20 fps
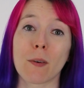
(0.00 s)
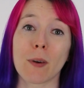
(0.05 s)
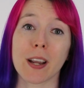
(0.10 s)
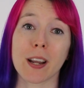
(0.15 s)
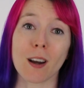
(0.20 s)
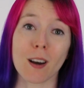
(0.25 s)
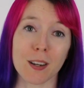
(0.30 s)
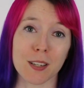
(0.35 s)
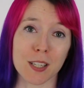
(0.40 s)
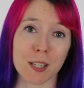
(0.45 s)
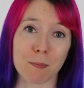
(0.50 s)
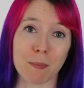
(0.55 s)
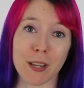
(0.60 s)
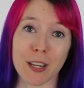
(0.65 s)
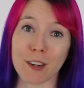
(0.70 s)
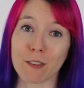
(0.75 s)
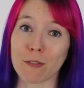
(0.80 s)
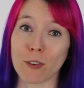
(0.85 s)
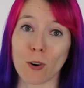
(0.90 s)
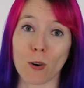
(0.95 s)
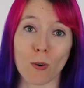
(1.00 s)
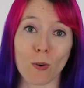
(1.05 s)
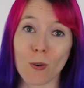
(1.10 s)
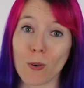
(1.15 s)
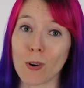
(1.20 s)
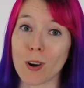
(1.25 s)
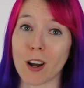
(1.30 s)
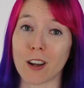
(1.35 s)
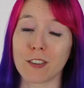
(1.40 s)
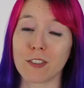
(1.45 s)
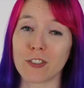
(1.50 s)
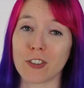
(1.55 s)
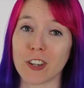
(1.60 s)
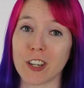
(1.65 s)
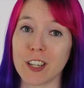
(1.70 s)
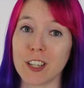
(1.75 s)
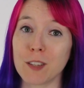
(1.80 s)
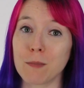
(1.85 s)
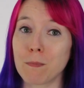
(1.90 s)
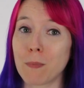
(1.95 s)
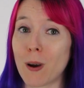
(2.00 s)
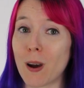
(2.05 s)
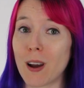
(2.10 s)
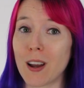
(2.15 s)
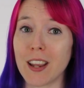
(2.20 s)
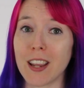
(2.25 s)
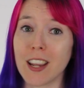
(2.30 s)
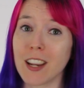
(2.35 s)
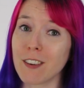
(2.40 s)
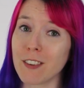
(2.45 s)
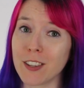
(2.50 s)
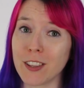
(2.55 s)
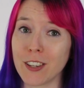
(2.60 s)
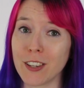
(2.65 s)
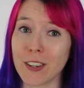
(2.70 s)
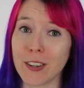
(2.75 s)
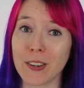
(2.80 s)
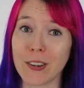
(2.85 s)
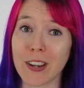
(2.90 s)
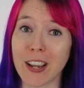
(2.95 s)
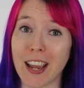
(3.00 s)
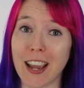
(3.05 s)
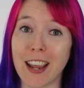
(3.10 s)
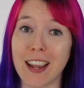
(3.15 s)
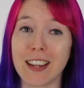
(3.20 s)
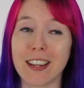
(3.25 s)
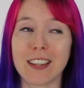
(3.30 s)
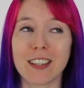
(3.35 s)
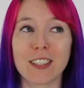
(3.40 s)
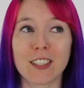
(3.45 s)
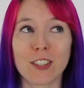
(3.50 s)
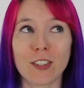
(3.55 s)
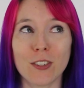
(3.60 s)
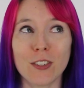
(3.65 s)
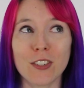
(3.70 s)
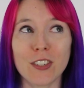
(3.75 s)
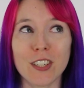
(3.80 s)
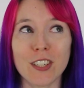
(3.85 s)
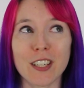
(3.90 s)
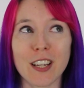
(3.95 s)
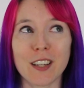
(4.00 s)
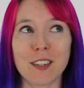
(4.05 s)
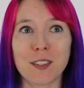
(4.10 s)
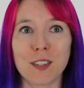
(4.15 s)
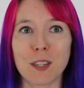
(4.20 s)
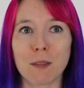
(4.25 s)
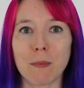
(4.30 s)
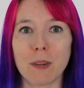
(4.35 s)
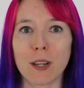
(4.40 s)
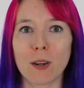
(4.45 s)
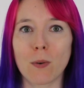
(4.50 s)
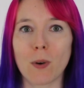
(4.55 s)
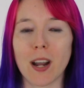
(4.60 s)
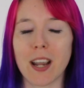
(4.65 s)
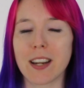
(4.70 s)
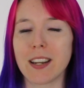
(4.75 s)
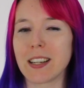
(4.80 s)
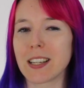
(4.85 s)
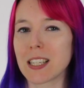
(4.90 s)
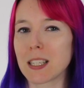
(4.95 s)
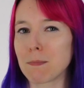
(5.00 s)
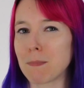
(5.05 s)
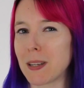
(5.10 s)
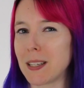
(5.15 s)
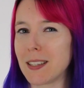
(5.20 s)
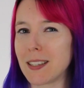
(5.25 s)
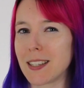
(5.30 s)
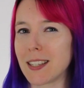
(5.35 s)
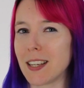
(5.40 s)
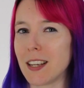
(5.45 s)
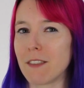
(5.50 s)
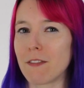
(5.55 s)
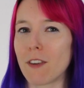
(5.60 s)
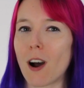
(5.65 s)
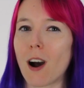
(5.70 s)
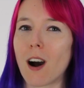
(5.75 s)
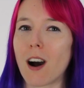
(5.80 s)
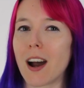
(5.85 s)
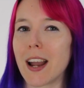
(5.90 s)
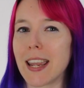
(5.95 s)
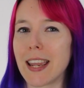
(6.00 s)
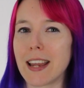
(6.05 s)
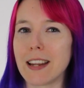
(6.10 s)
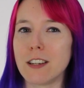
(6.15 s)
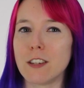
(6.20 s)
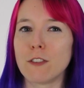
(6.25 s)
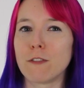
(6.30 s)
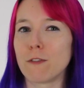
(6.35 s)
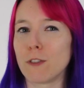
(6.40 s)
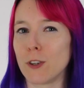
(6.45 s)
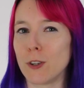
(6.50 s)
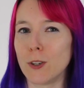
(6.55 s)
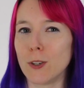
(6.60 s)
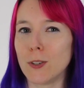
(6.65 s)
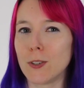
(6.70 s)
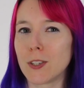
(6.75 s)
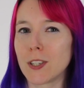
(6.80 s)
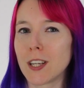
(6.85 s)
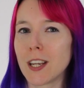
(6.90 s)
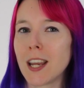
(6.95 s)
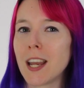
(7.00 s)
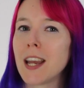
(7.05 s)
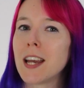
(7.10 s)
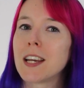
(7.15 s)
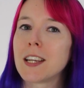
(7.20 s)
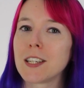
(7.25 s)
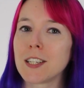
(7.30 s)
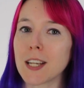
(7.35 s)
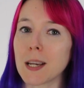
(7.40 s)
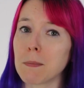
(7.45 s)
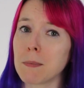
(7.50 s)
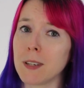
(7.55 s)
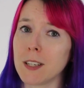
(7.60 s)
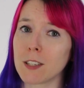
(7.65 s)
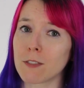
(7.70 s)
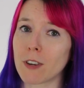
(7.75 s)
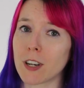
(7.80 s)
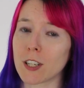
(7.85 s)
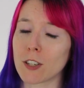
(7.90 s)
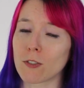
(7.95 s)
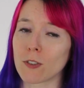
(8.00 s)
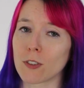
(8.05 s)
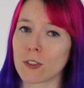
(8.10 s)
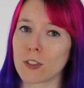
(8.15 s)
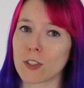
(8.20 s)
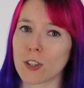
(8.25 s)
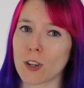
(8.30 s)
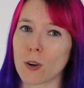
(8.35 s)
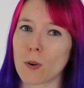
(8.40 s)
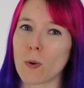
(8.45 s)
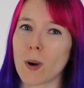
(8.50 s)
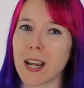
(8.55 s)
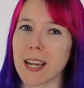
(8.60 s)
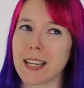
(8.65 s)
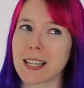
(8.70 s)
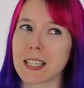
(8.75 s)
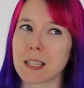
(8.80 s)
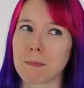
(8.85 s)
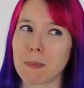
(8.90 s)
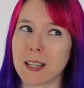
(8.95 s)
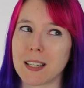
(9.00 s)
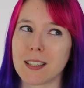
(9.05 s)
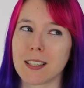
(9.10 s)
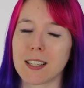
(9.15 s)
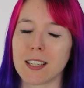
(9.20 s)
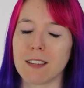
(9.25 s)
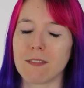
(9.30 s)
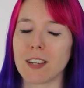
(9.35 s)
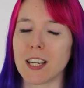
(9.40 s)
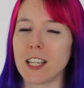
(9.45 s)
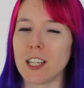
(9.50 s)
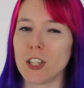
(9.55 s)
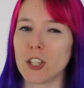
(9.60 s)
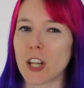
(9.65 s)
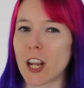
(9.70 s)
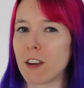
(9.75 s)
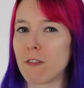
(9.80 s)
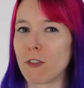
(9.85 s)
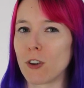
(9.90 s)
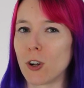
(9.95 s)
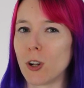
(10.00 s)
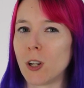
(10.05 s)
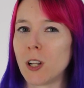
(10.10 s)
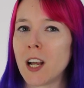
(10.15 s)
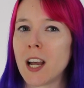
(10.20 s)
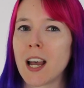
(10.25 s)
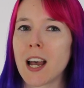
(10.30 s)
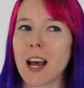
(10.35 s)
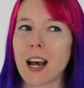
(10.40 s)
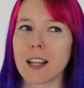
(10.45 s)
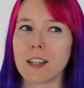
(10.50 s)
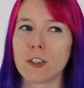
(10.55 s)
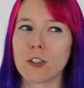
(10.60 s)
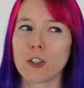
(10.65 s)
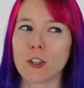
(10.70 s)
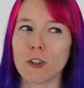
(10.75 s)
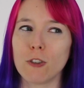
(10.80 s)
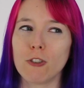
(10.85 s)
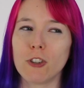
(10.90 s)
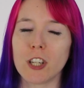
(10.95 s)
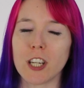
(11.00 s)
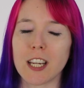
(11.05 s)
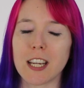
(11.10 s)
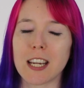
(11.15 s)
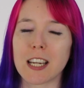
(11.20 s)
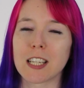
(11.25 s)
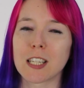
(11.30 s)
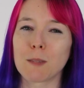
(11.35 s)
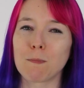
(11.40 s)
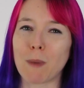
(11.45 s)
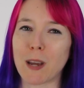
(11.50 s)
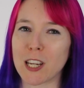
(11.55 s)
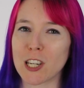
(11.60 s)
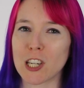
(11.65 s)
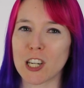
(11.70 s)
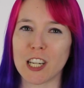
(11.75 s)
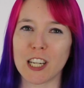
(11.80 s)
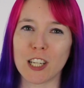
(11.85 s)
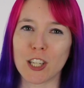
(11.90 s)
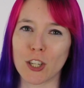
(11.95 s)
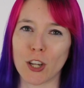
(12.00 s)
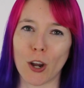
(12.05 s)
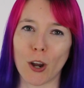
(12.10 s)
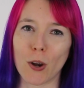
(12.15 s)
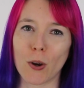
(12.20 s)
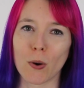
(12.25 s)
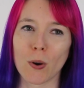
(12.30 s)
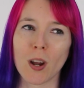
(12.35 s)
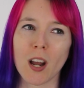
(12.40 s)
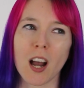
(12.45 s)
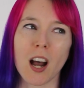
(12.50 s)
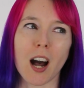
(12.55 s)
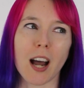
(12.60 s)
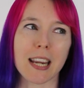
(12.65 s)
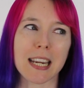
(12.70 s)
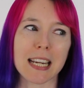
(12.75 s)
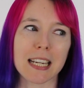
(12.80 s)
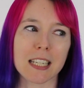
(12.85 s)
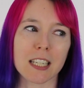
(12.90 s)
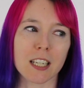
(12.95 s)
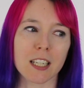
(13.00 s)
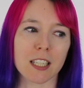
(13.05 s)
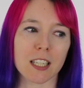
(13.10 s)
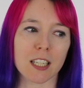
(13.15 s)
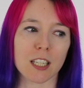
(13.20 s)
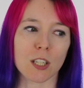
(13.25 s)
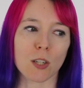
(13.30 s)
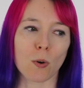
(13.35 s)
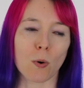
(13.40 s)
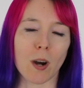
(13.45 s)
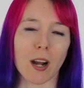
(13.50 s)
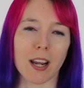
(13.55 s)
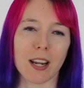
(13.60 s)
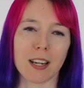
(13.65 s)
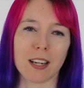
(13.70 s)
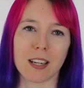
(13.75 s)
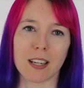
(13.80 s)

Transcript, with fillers: Now, I can't speak for all countries, but here in the UK, sushi tends to be quite an expensive, high-end food. Japanese restaurants are quite expensive in general, and sushi especially so. I guess because it's quite